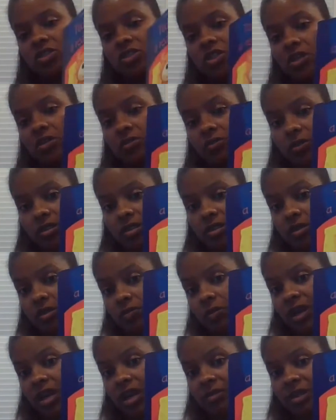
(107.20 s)
in general is
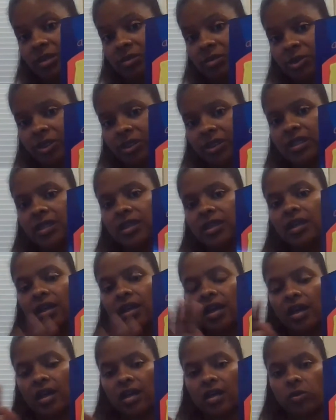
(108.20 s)
a rhyming book,
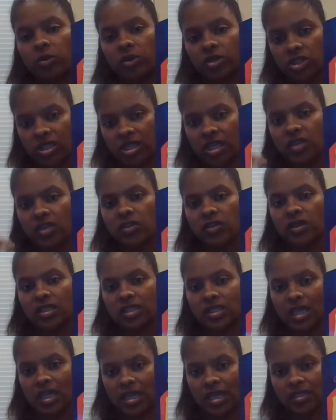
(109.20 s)
which again you
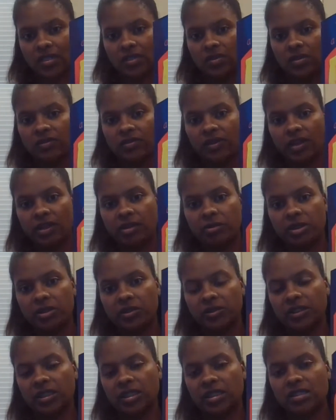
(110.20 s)
can tie to
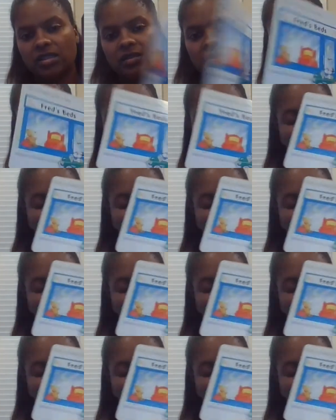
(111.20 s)
developmental needs of